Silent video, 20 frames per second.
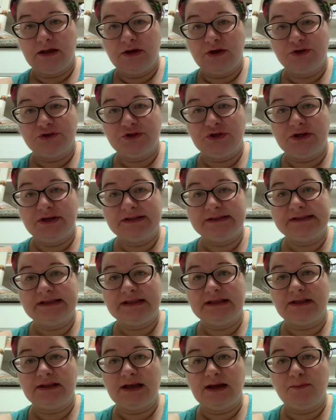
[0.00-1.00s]
so you can see
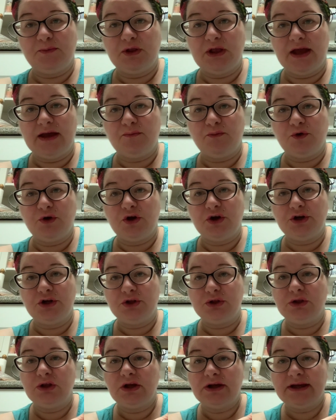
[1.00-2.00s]
the label. And we're going to
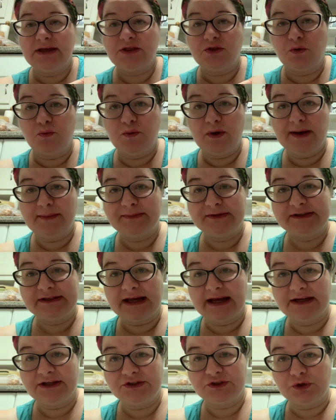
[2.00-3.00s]
look at the
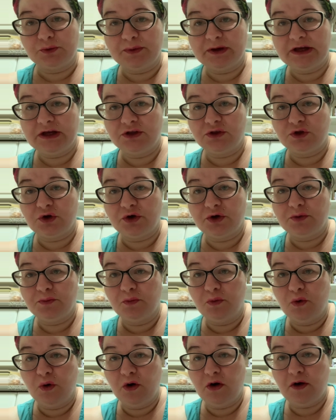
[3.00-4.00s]
website so we can learn
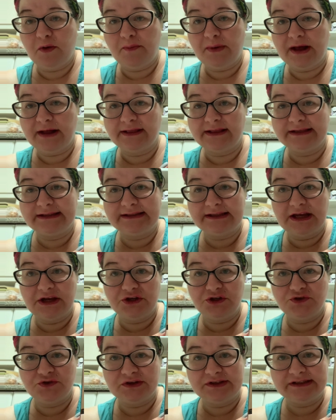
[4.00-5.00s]
more about this
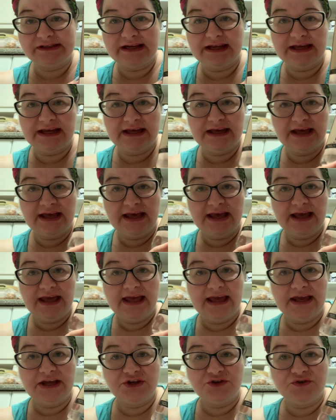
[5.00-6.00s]
interesting,
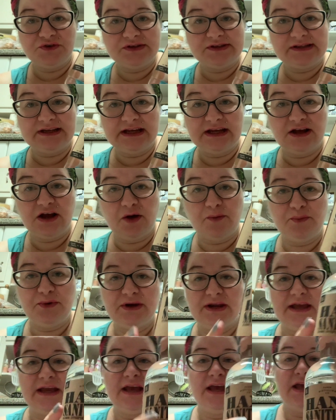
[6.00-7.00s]
interesting
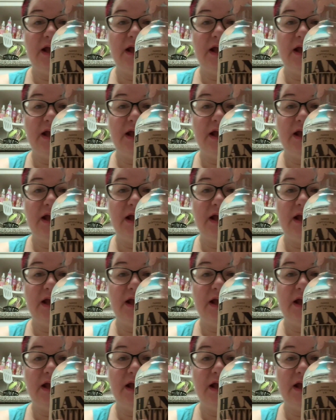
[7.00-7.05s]
company.